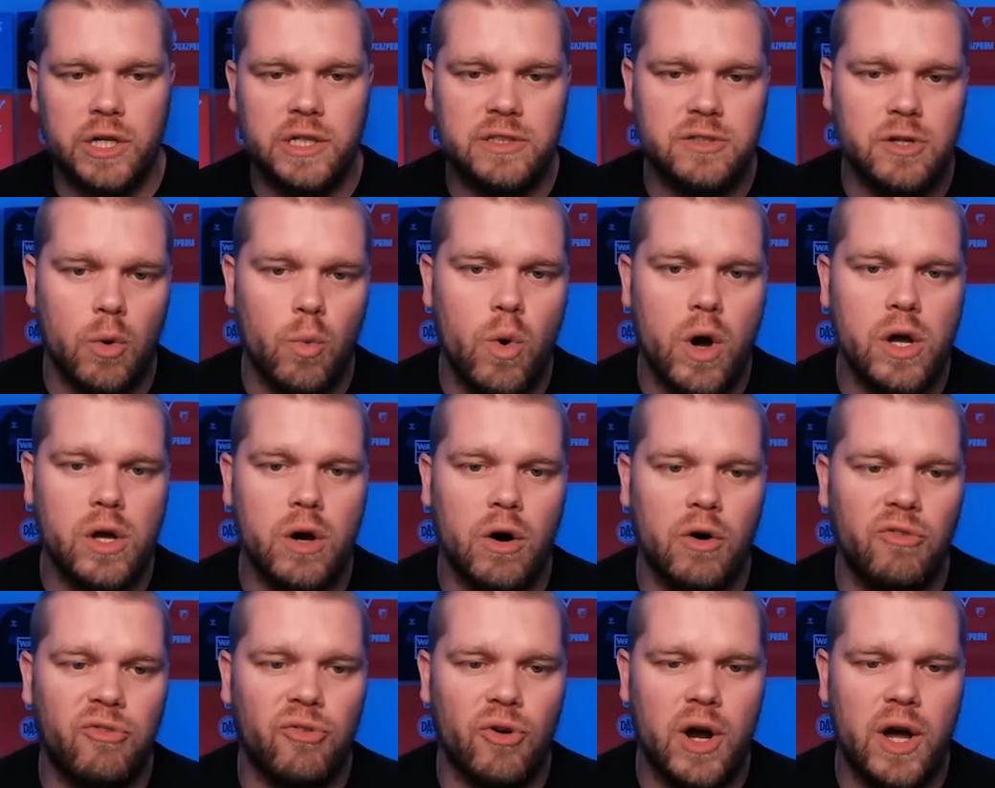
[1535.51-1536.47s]
He's got 1
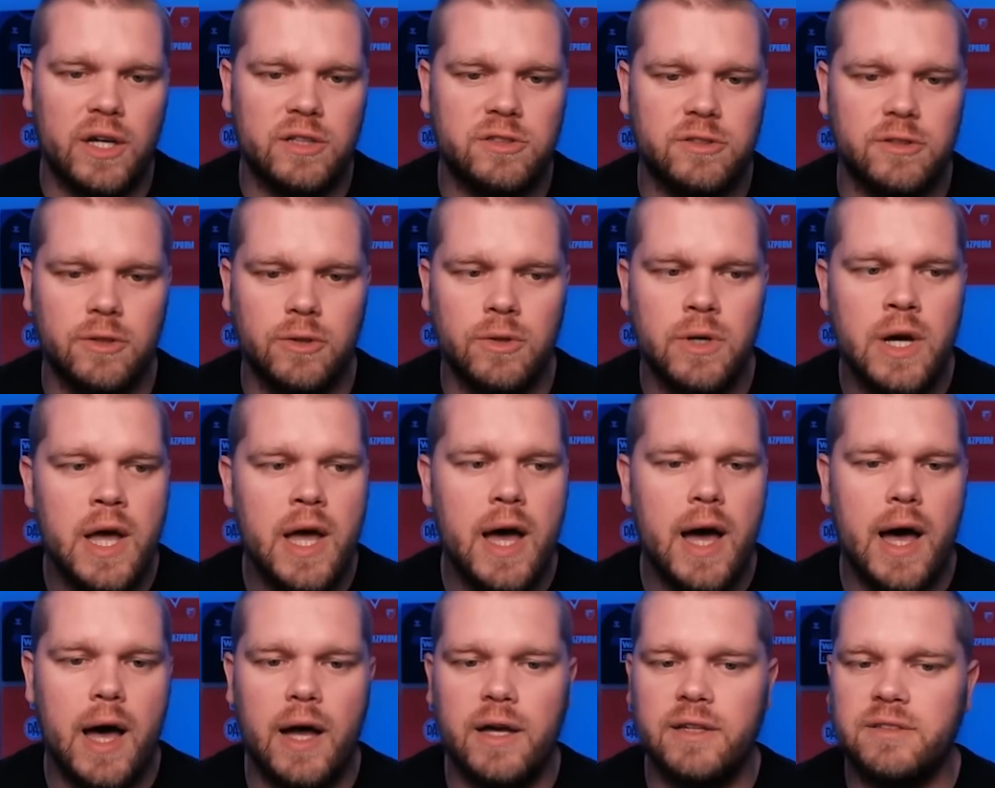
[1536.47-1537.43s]
goal for Arsenal
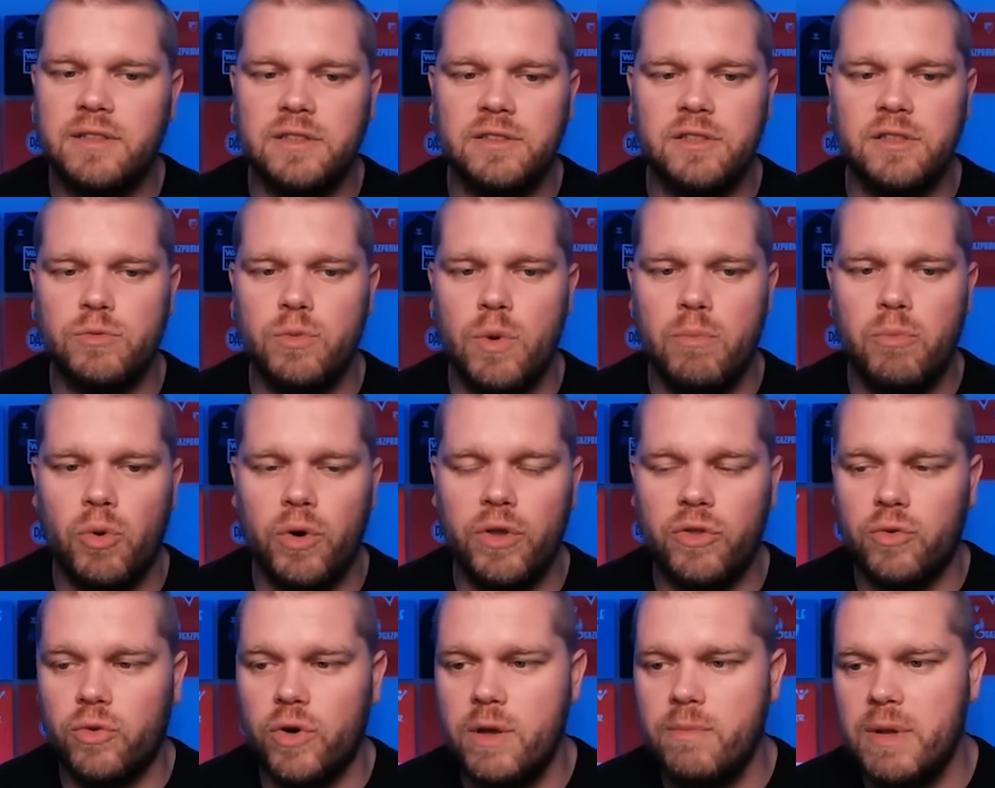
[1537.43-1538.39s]
since his
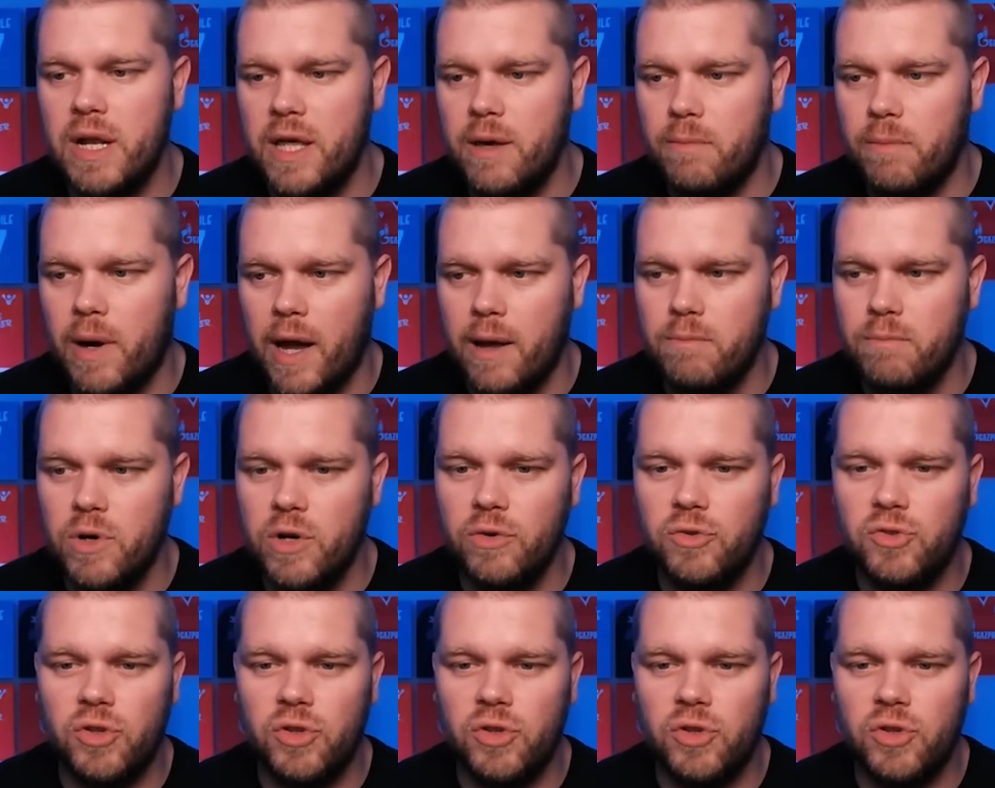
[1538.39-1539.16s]
£1.3 million move,